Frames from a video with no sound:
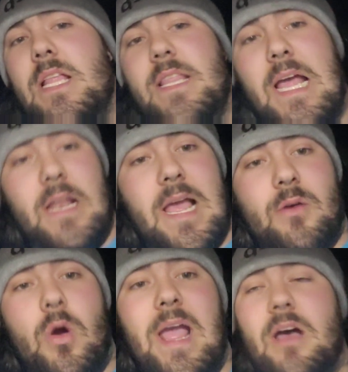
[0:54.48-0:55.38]
that
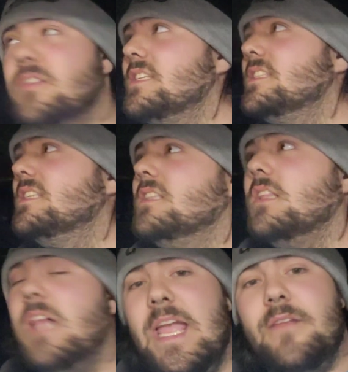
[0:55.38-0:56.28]
houses the
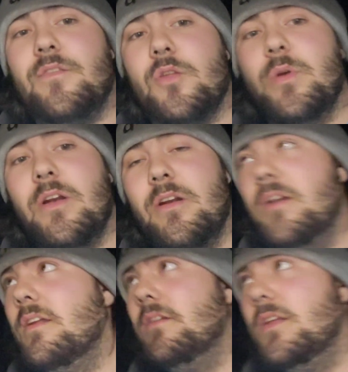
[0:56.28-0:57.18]
light for the rear
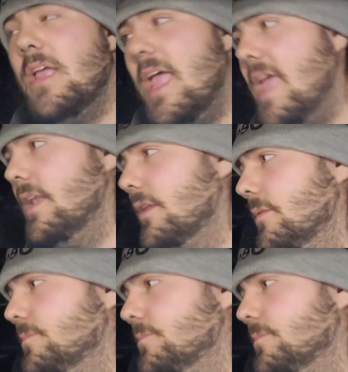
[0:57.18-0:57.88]
end.